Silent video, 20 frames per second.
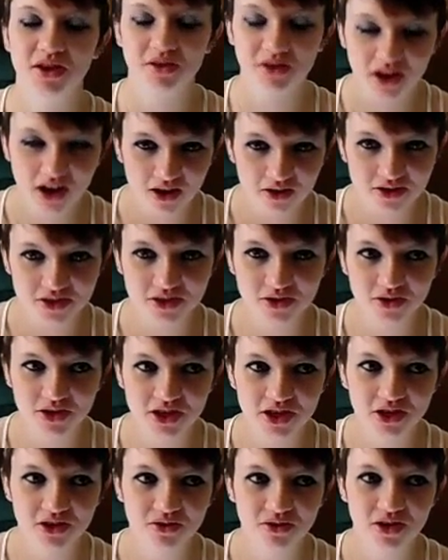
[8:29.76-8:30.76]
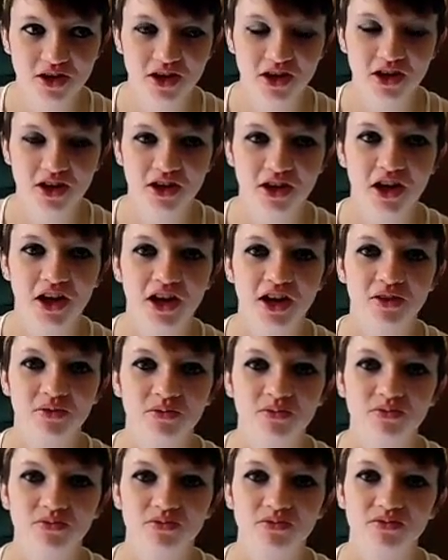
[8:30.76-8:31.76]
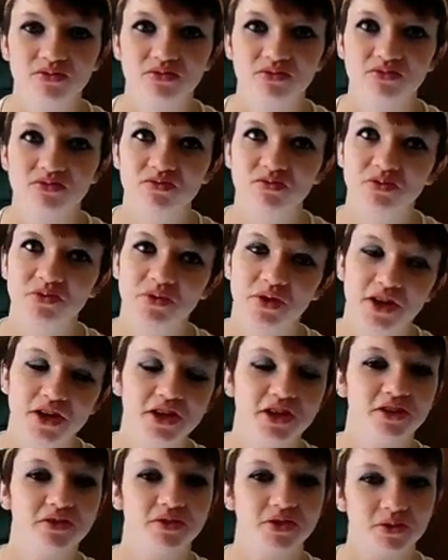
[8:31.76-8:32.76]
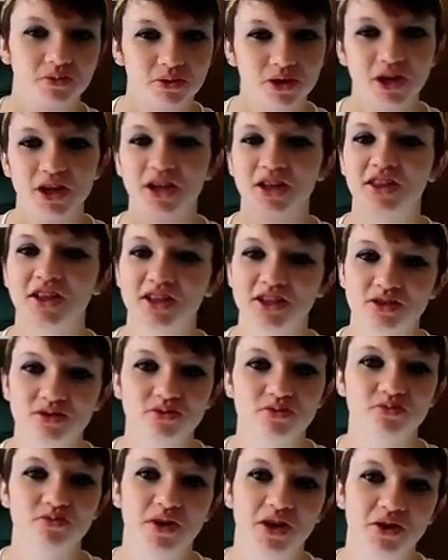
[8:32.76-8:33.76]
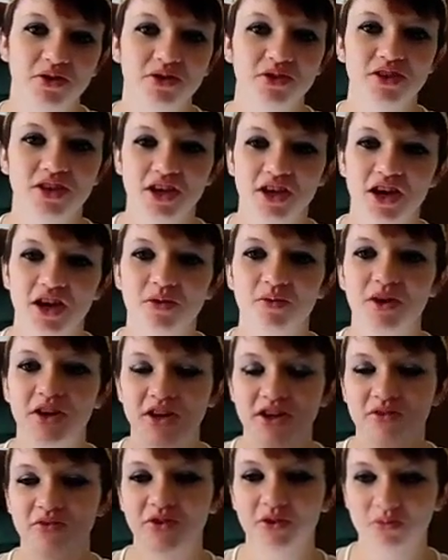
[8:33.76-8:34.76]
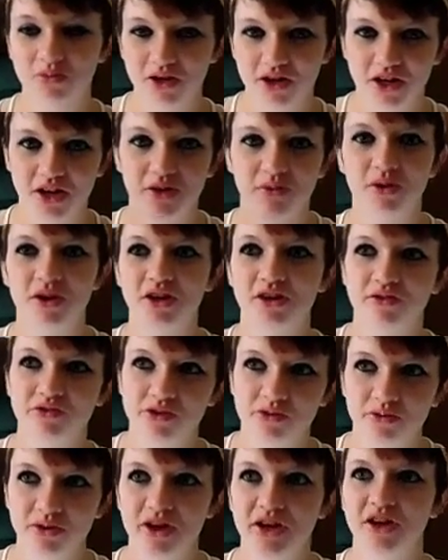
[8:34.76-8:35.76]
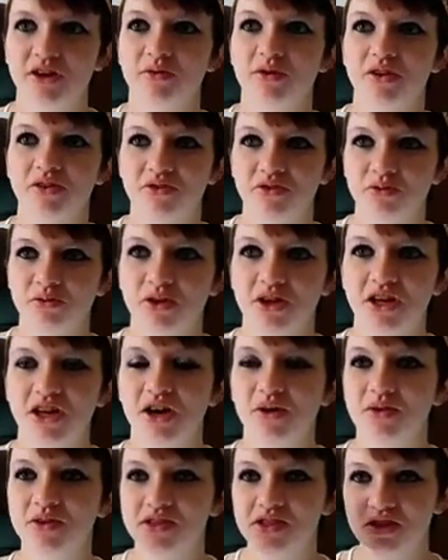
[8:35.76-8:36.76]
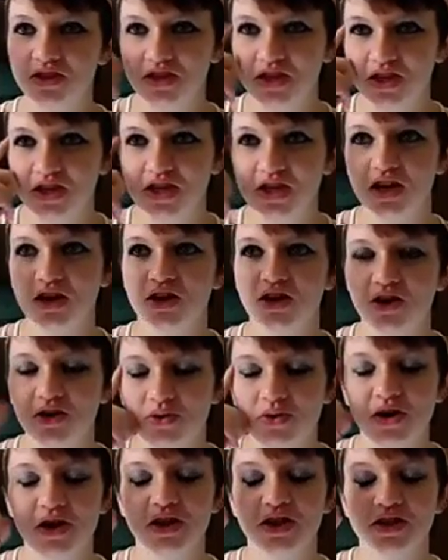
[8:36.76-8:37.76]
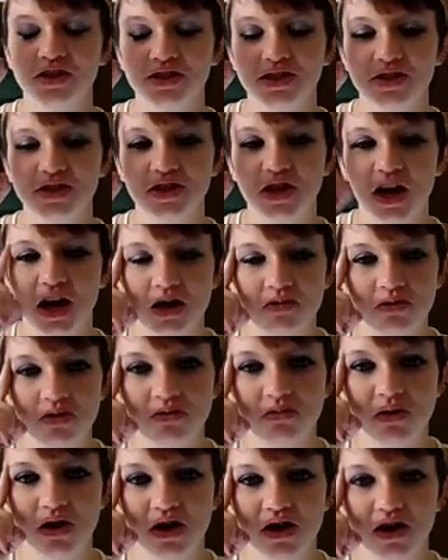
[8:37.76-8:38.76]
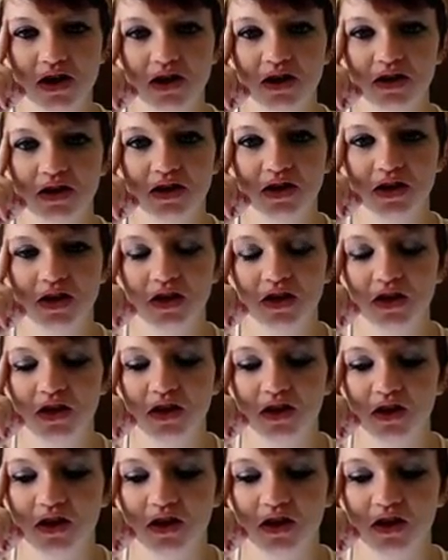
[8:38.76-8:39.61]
but they were all so cute, and I wanted to feel pretty. That's my whole thing. I wanted to feel pretty. I wasn't thinking, oh, this is a hypomanic